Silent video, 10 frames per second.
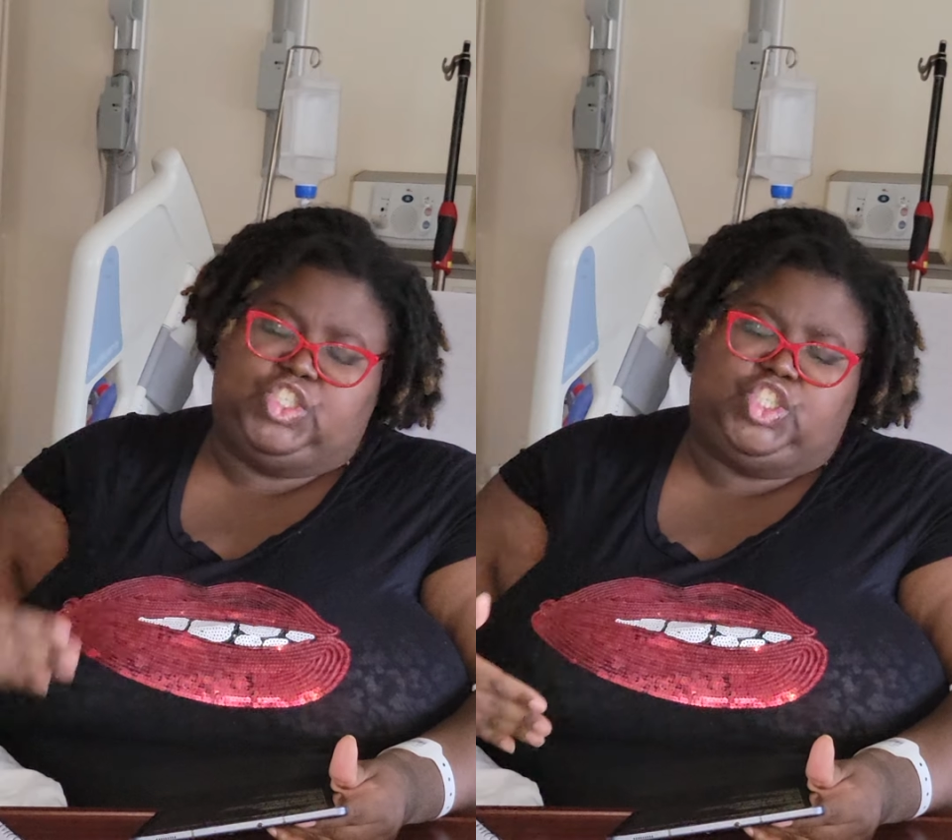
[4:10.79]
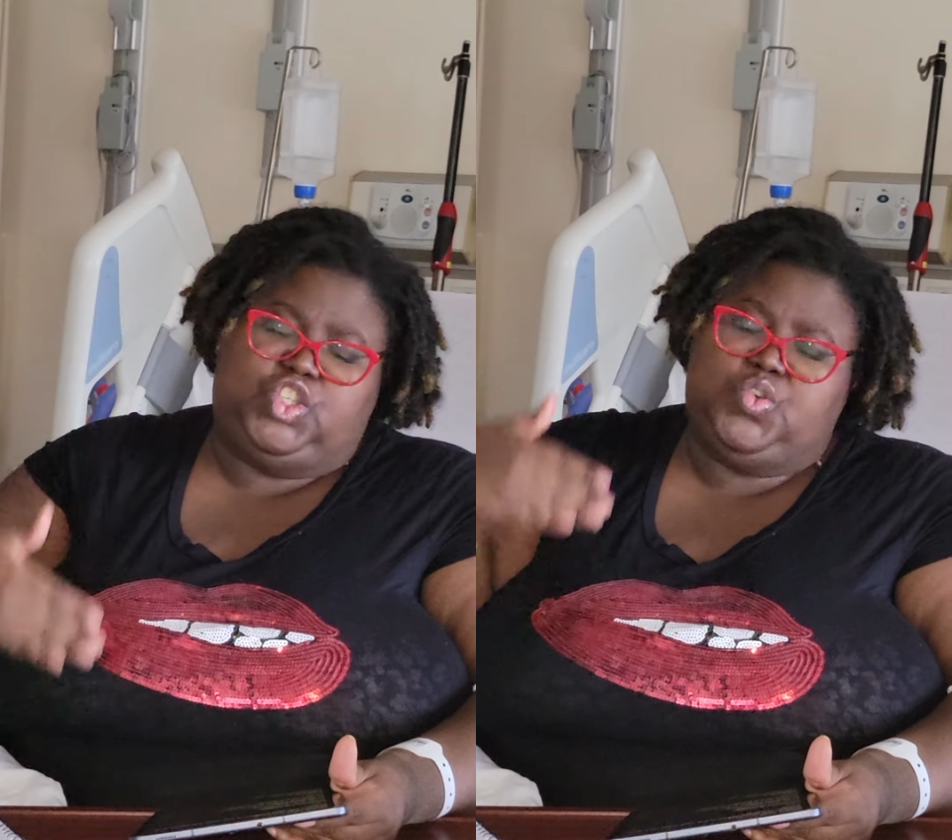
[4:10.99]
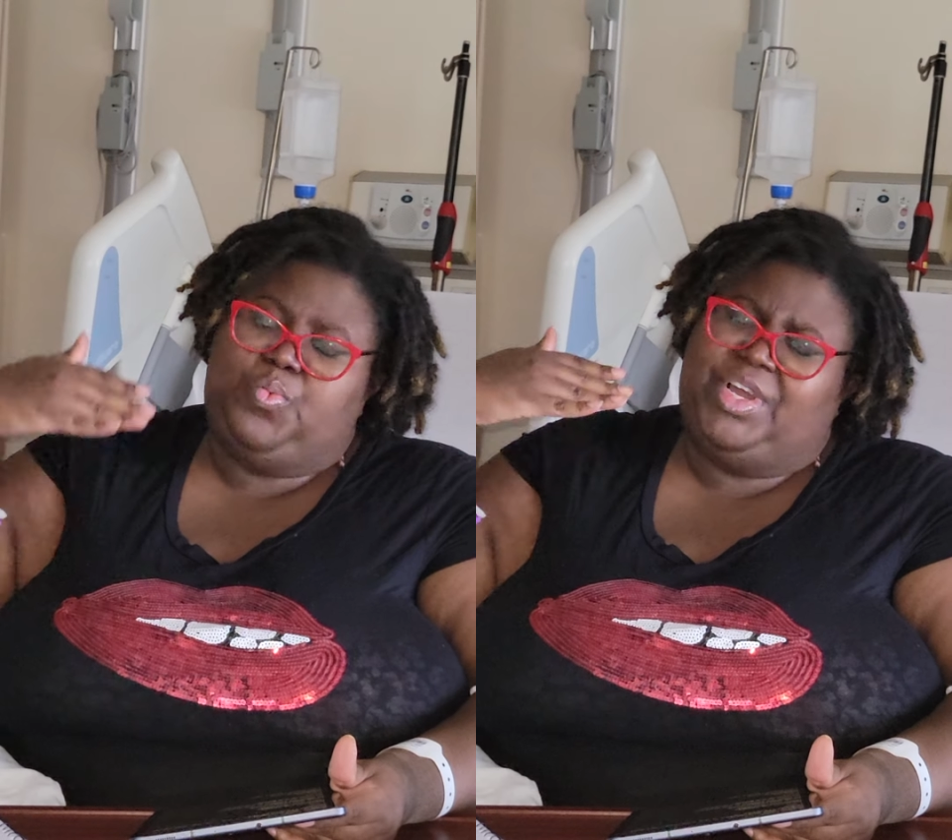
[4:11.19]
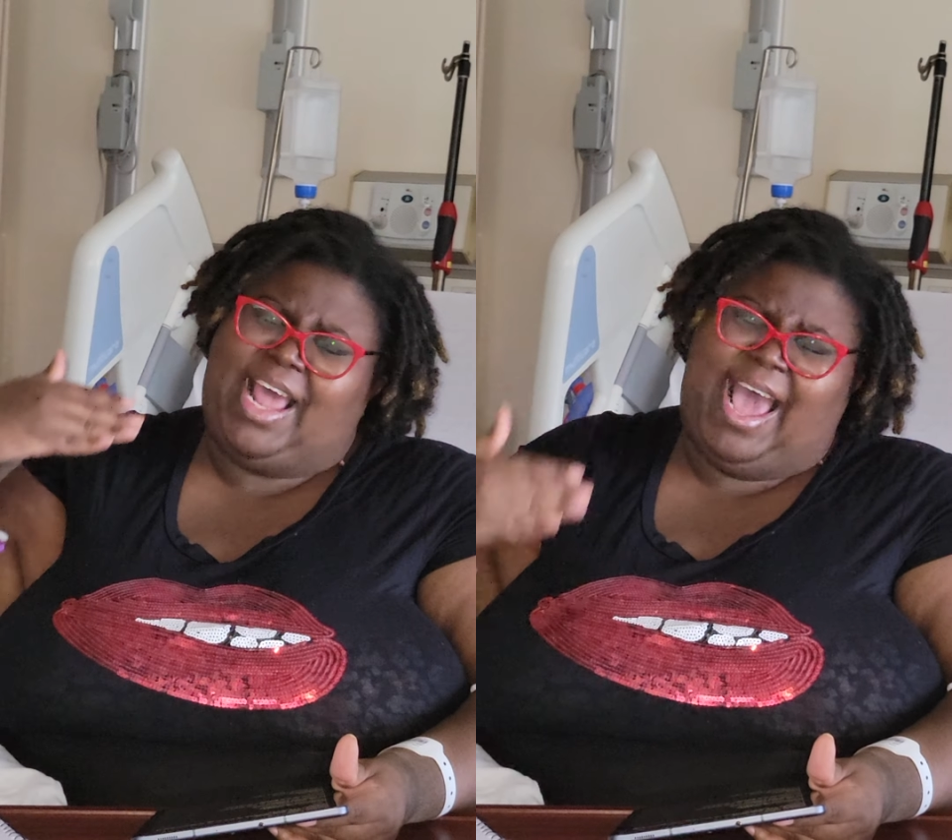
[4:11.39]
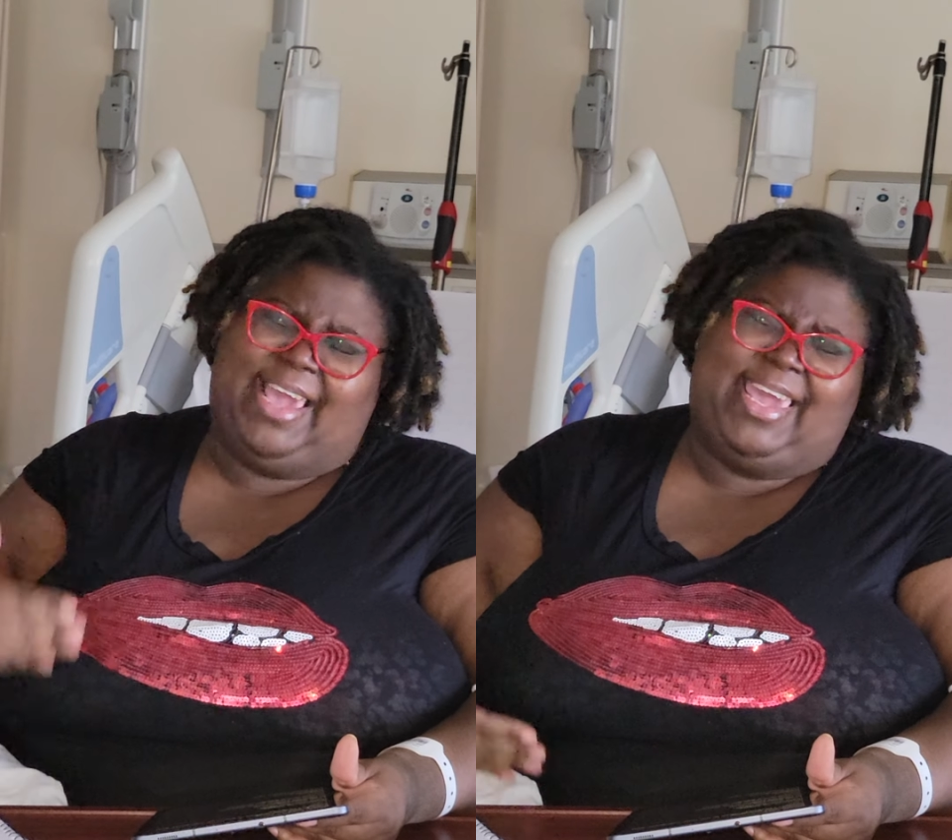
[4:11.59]
do what
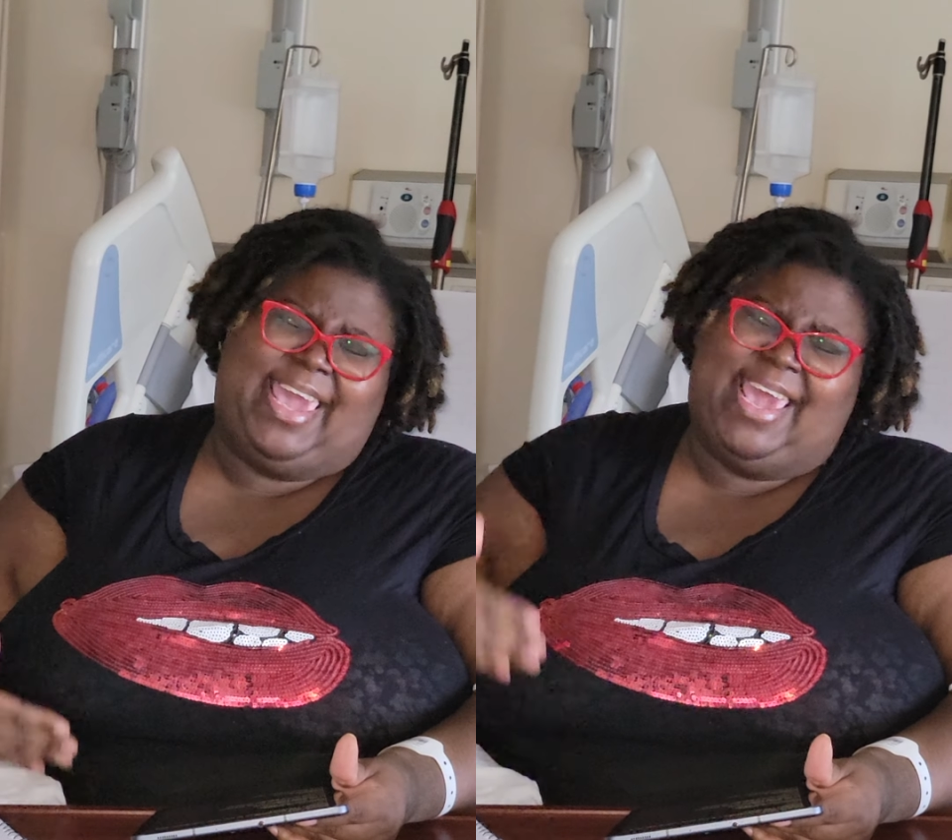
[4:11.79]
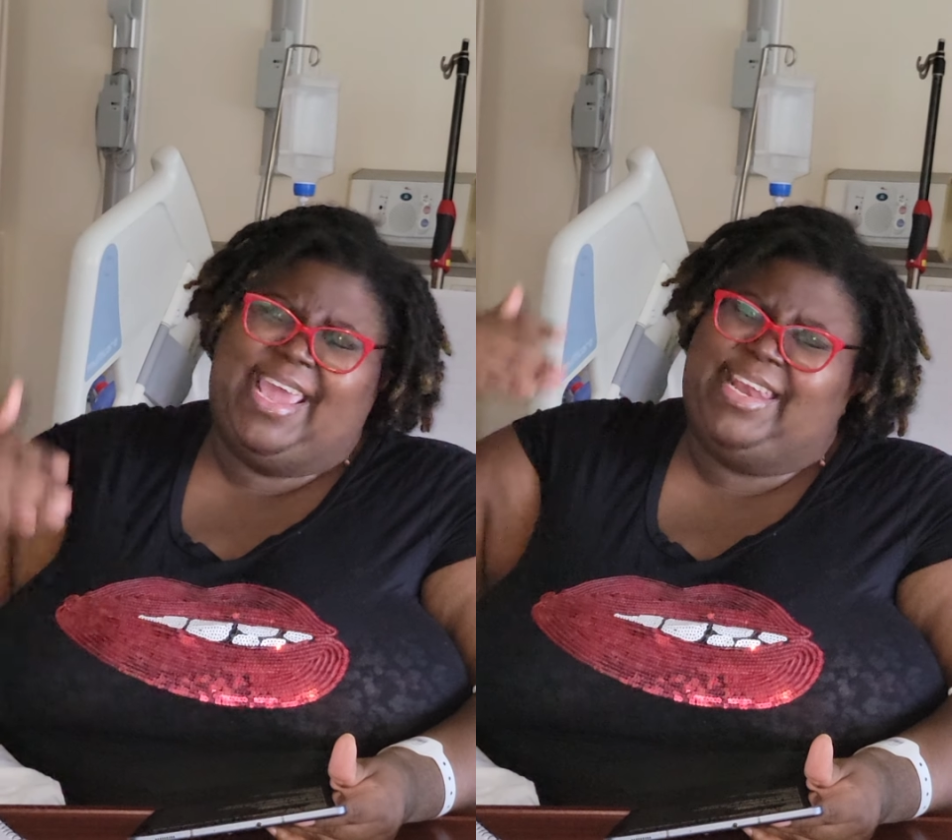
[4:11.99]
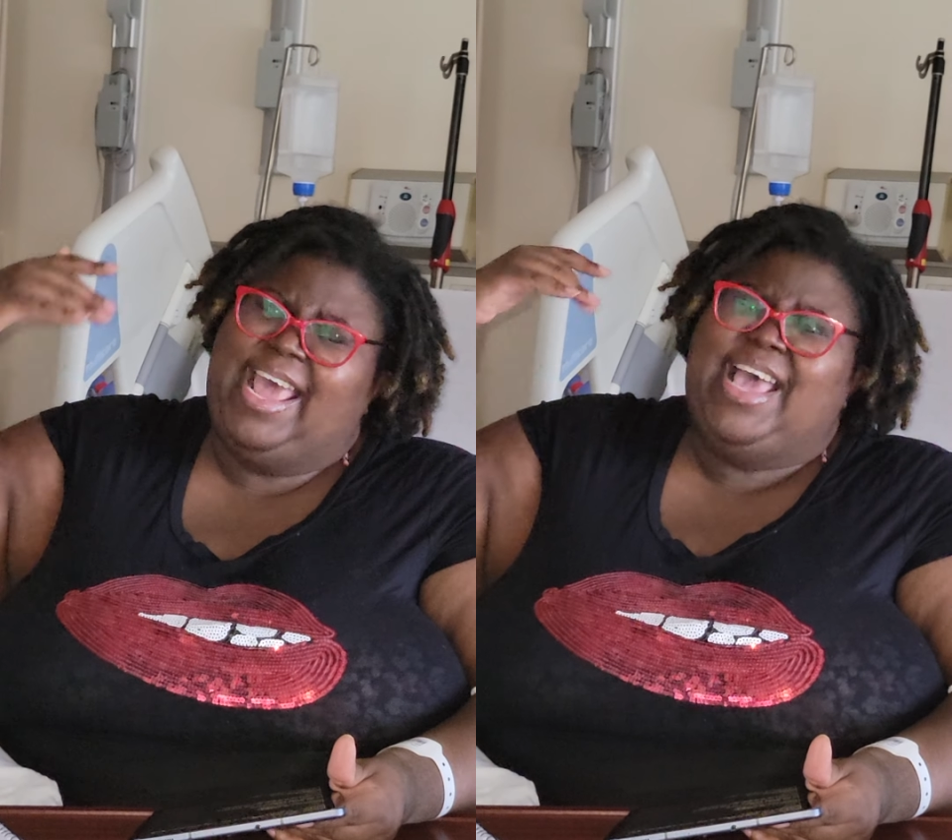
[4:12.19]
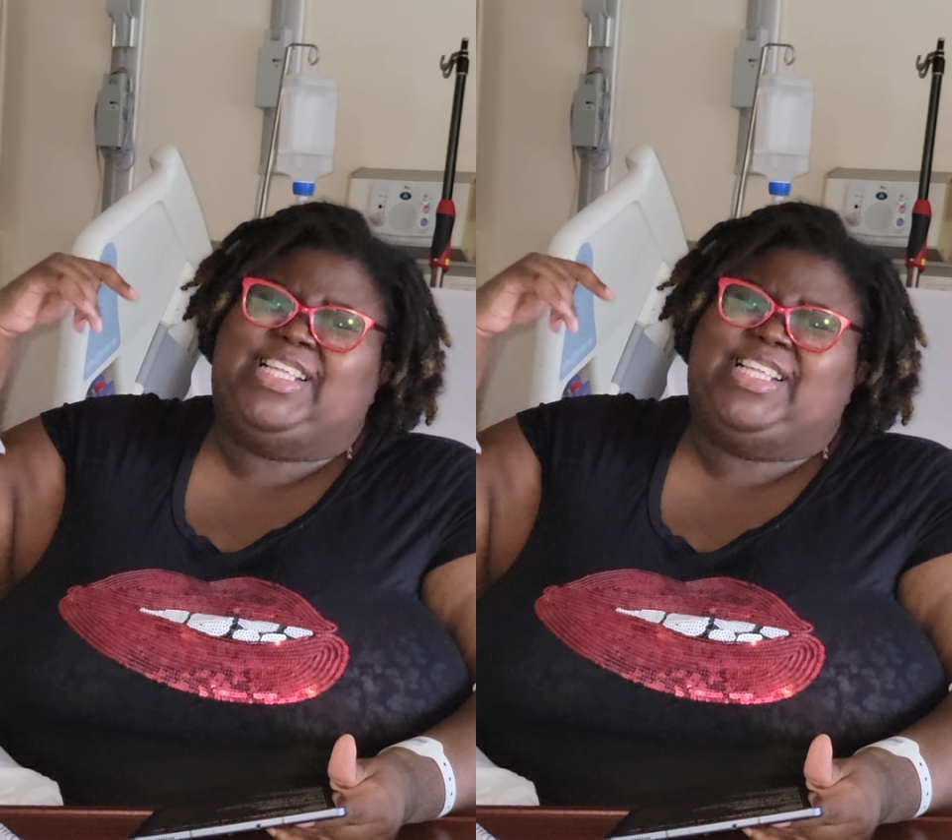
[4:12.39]
I can